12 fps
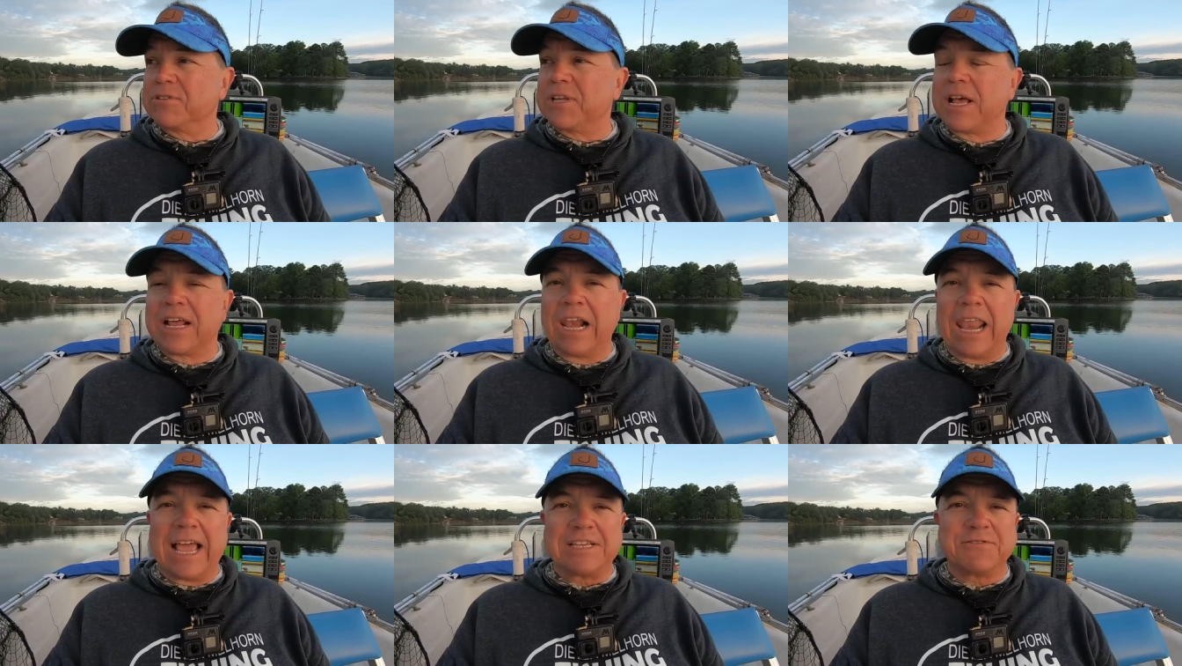It's not going
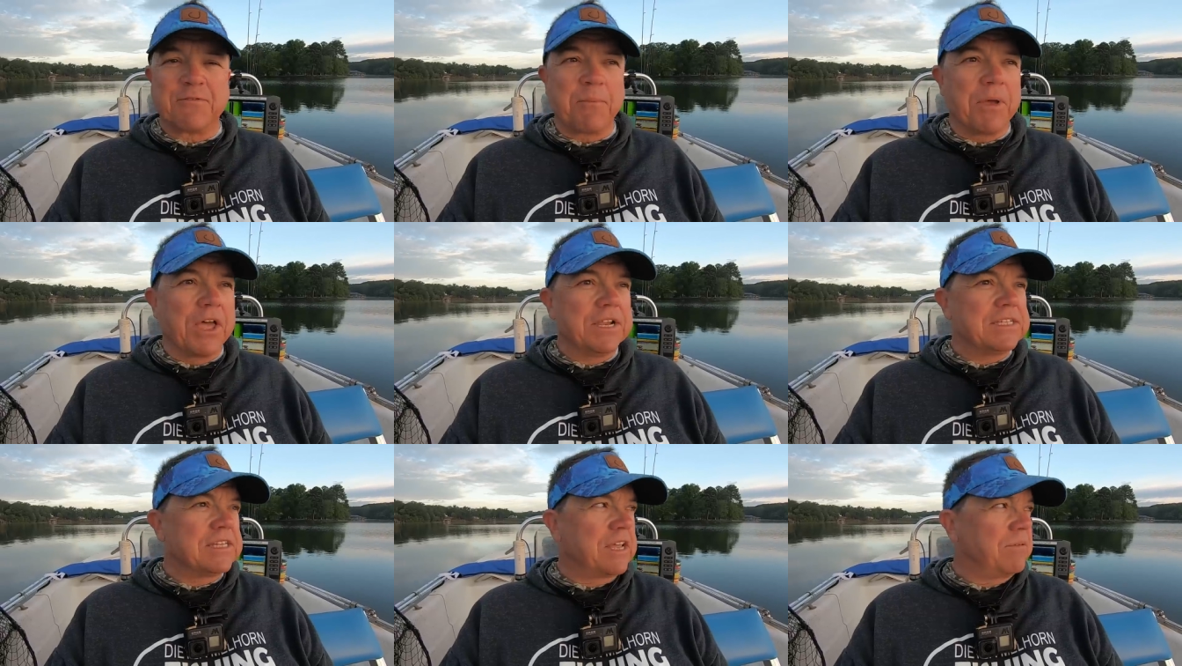to last for
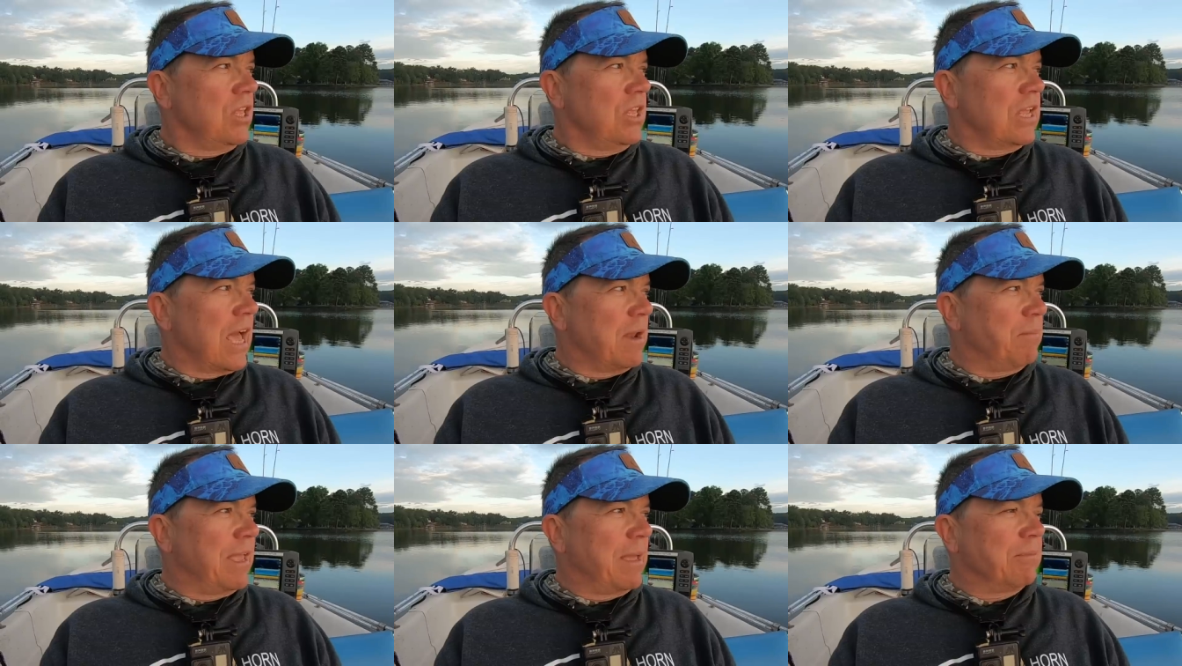months. So you got to
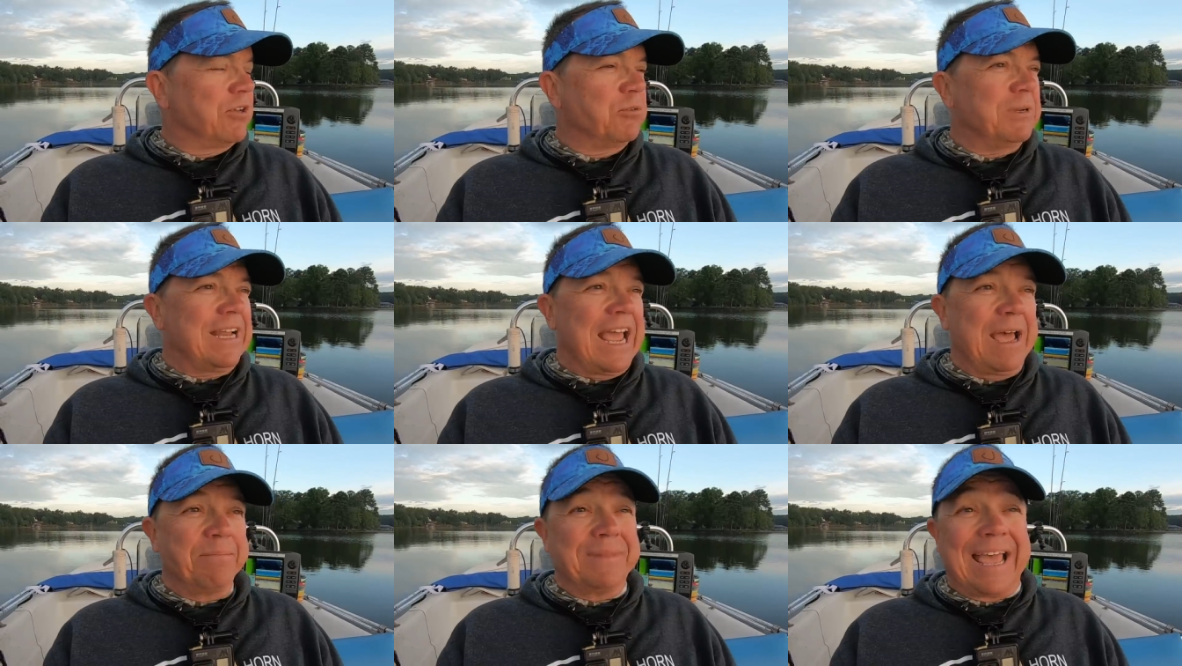be able to
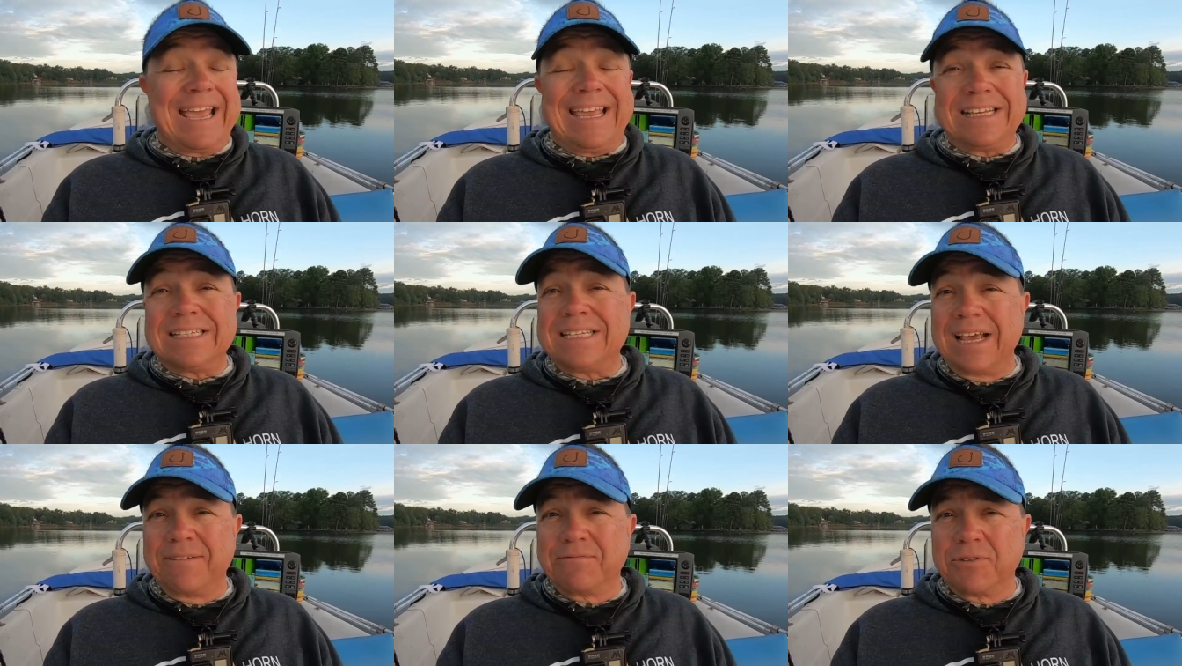adapt. That gets
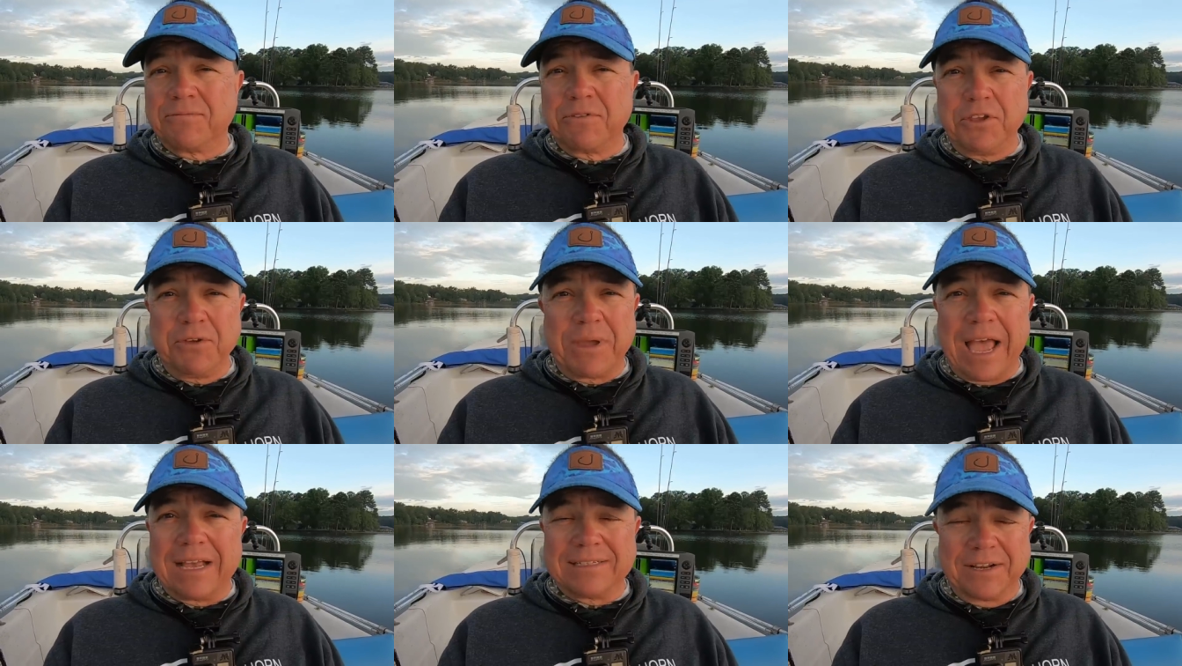tougher for you
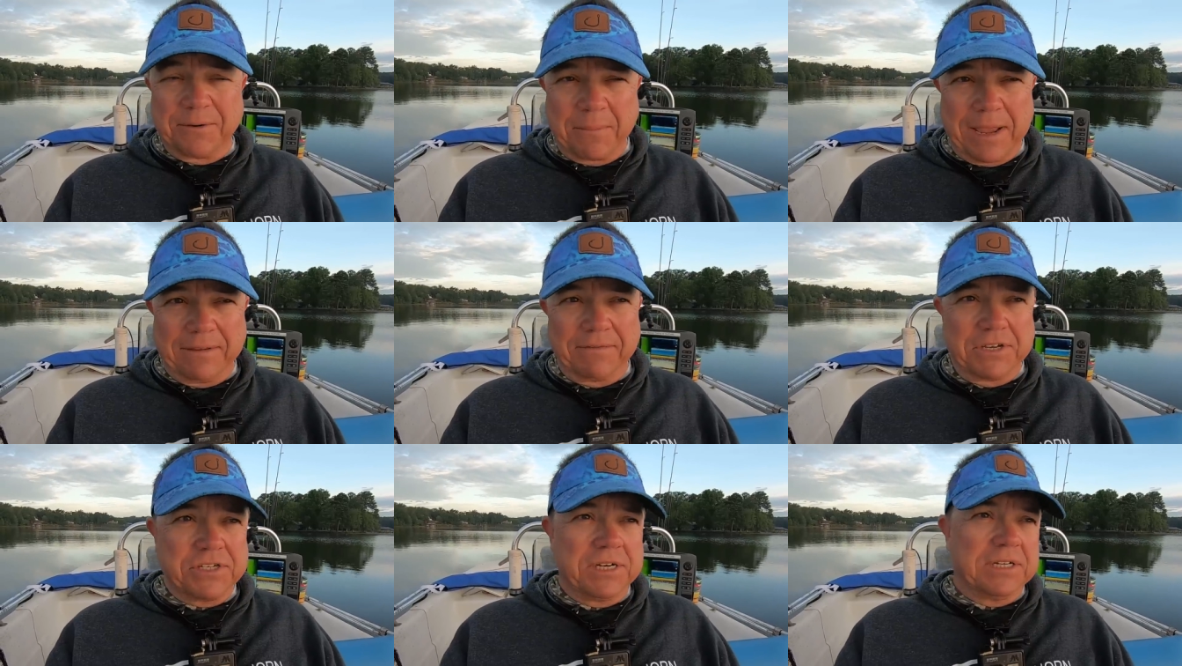guys that are bank
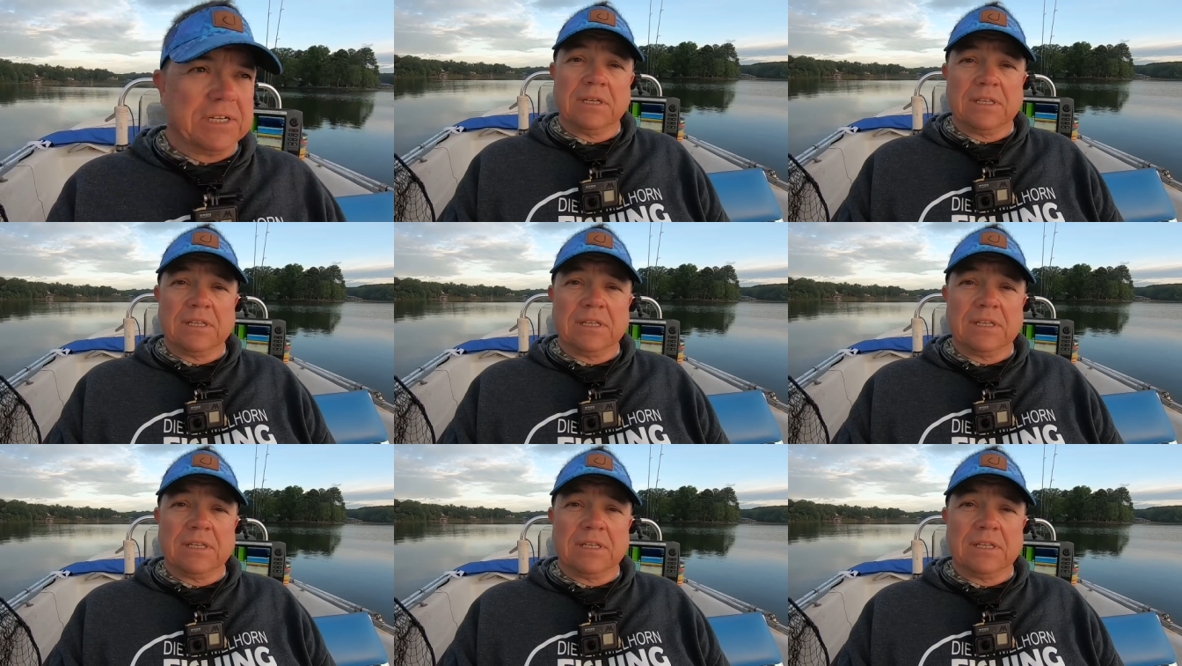fishing.